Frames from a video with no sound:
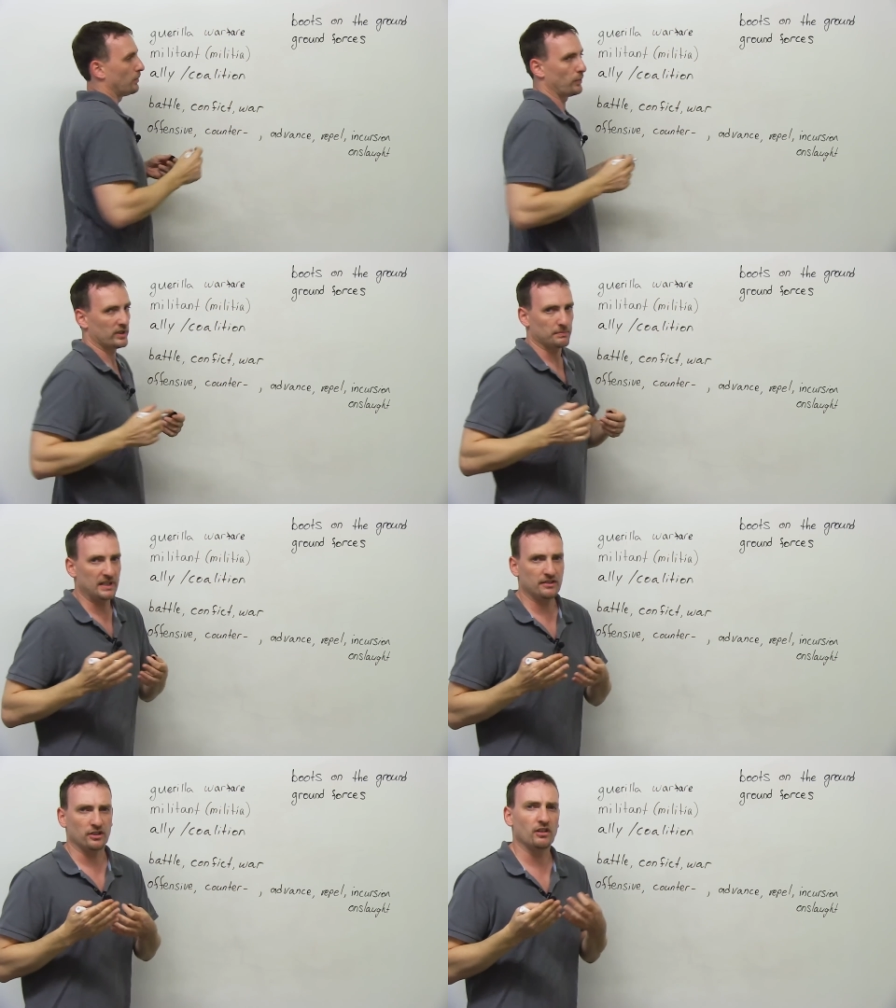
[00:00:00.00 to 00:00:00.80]
which
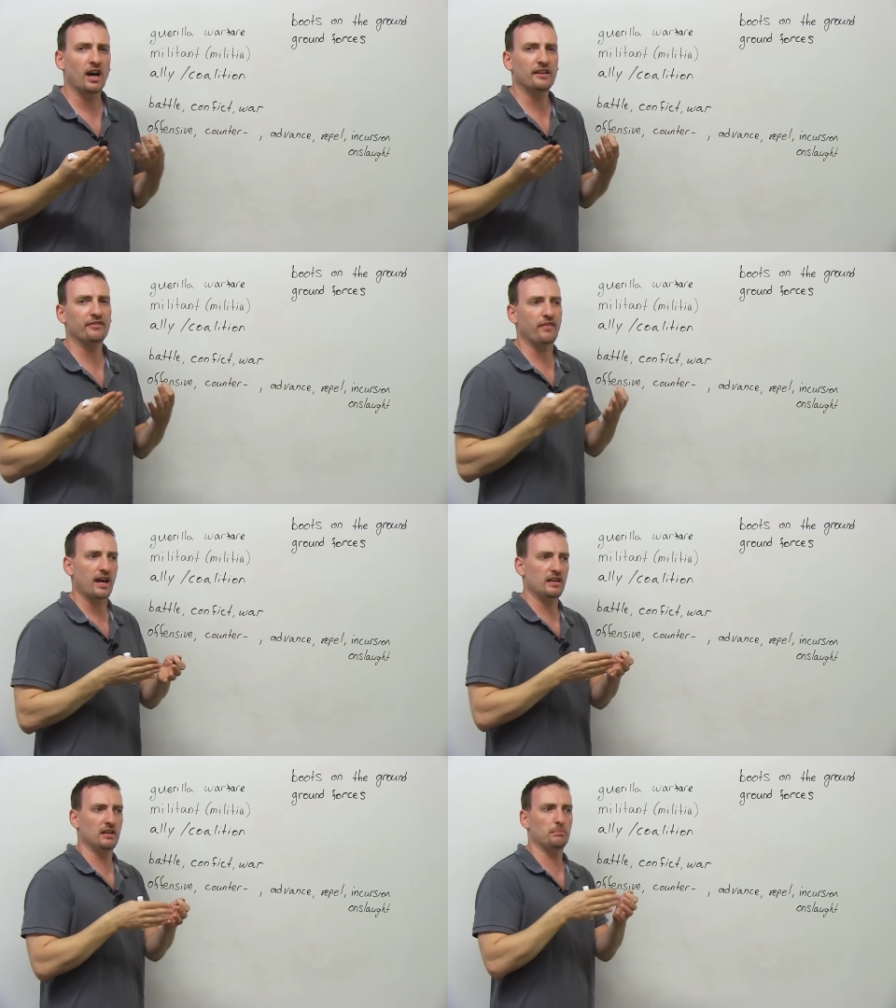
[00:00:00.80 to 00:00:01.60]
means you're not
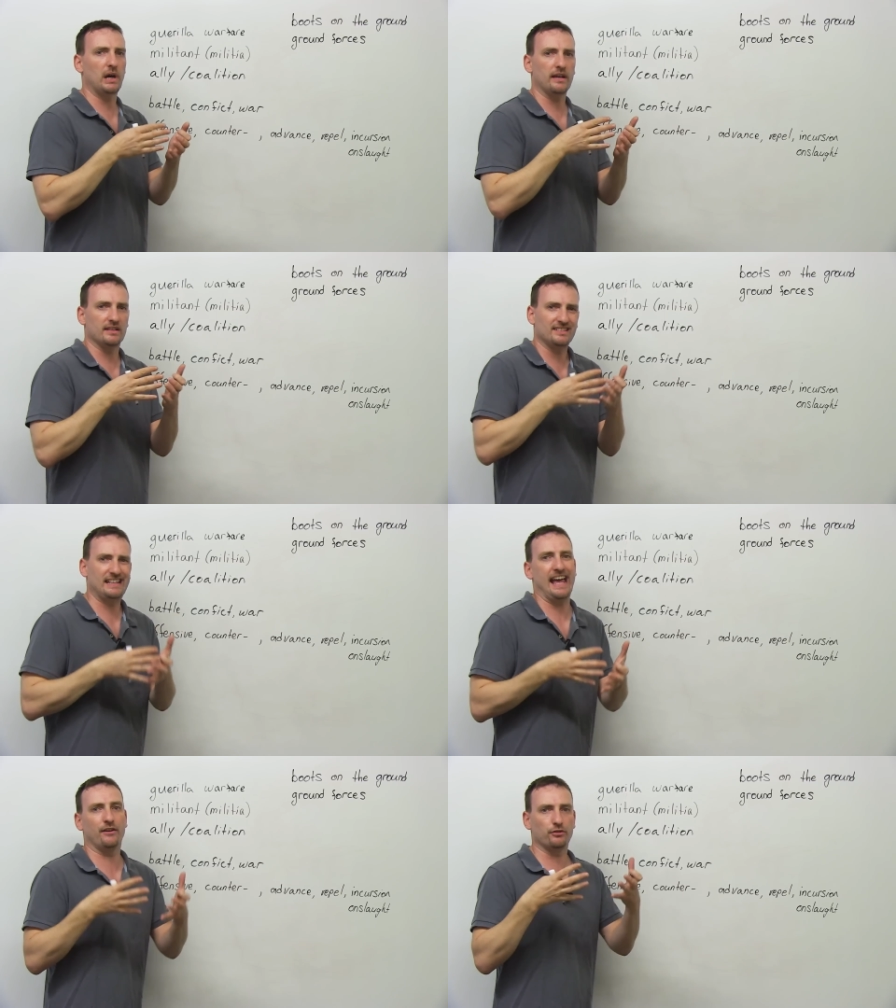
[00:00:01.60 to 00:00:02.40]
fighting by the
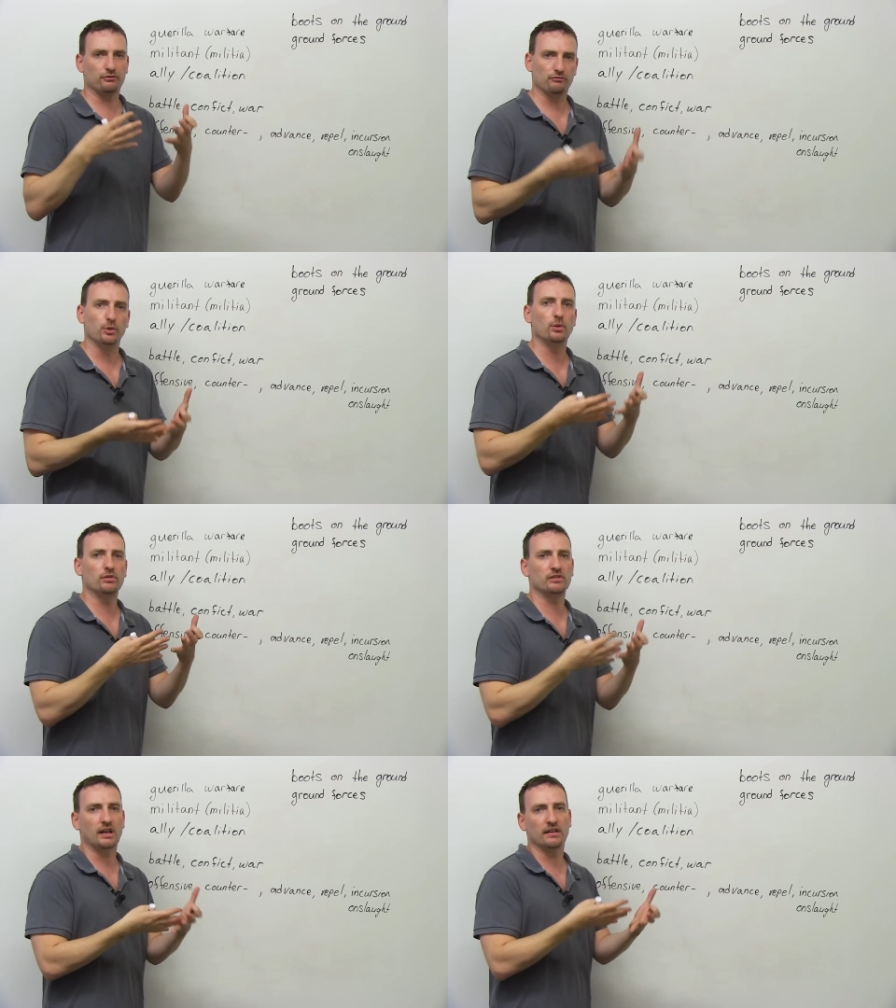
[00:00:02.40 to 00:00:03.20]
standard
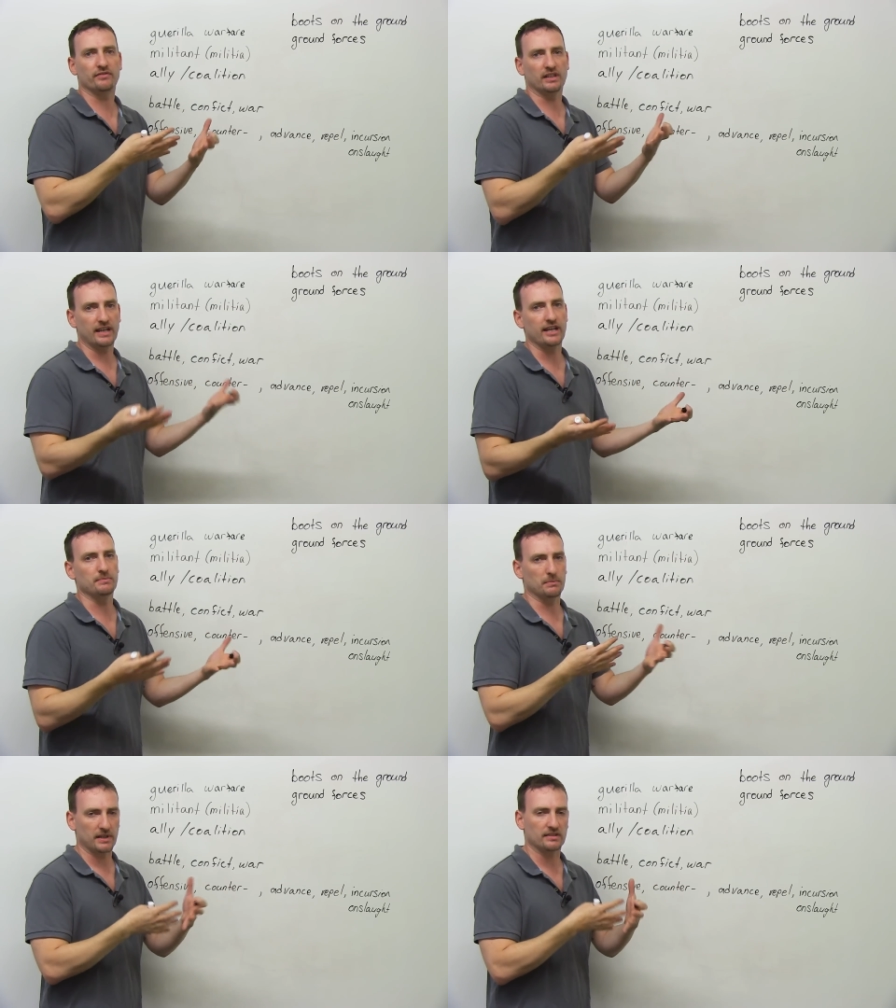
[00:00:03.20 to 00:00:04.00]
rules of
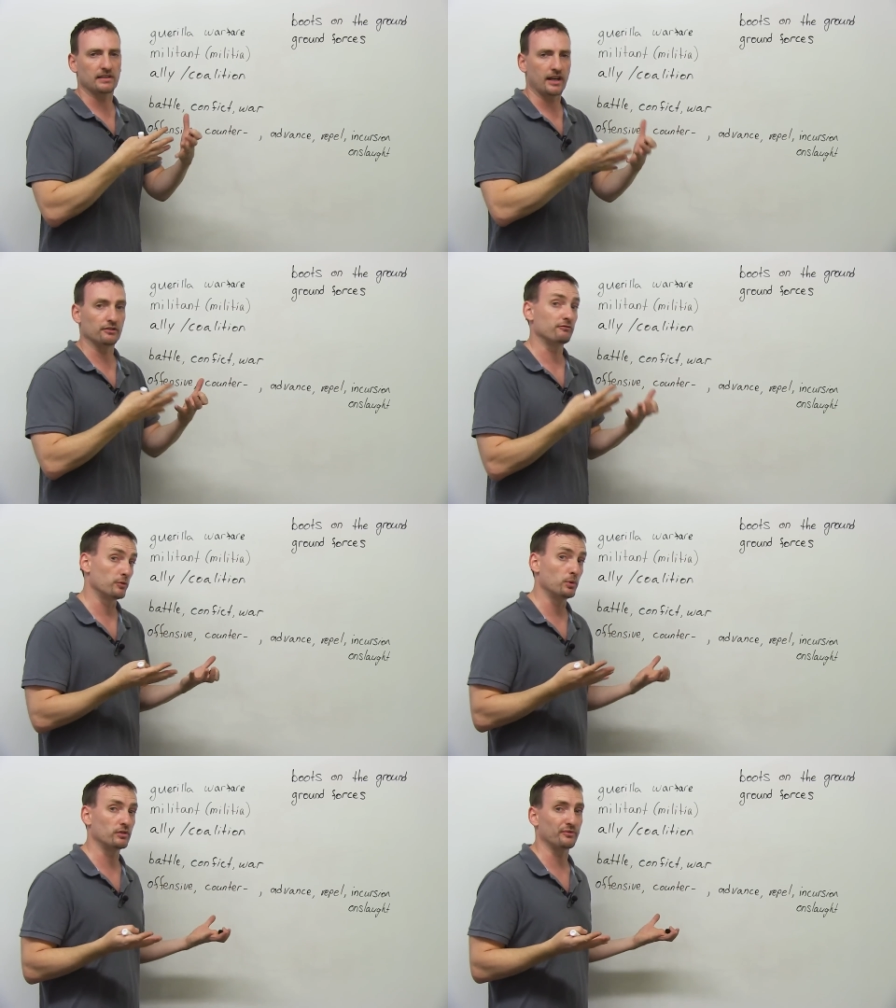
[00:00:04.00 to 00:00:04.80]
engagement, by the standard
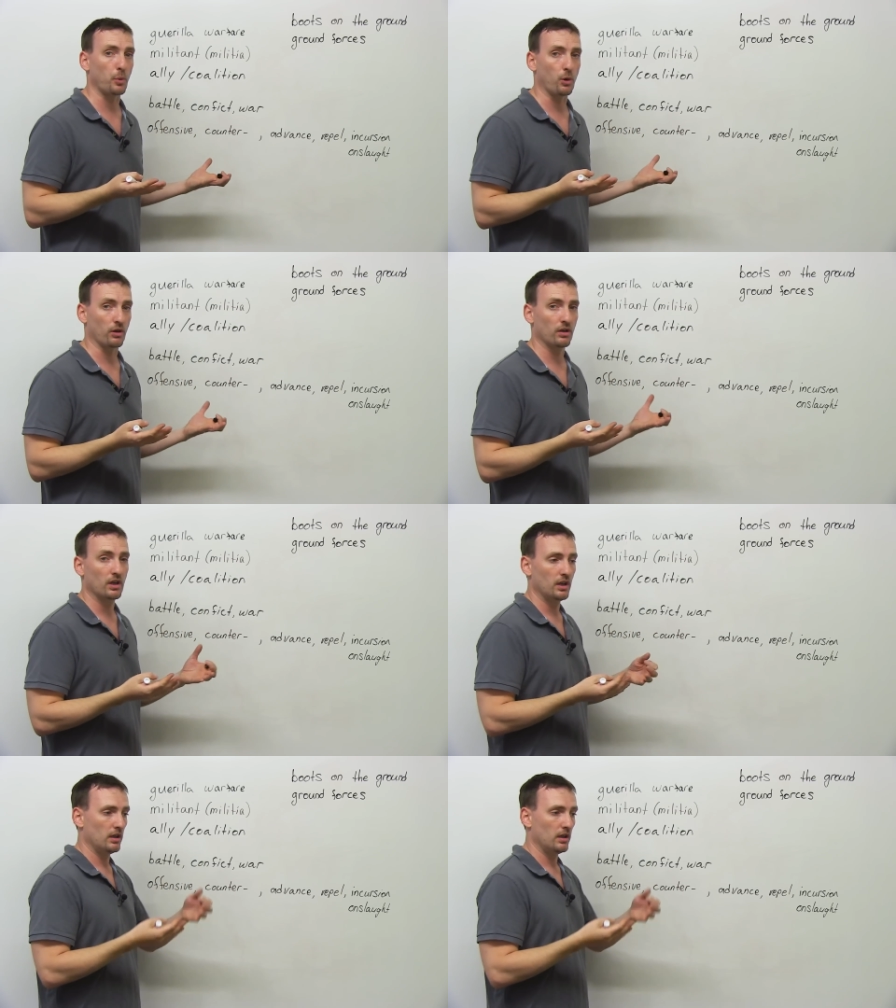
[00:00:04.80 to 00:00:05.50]
rules of war.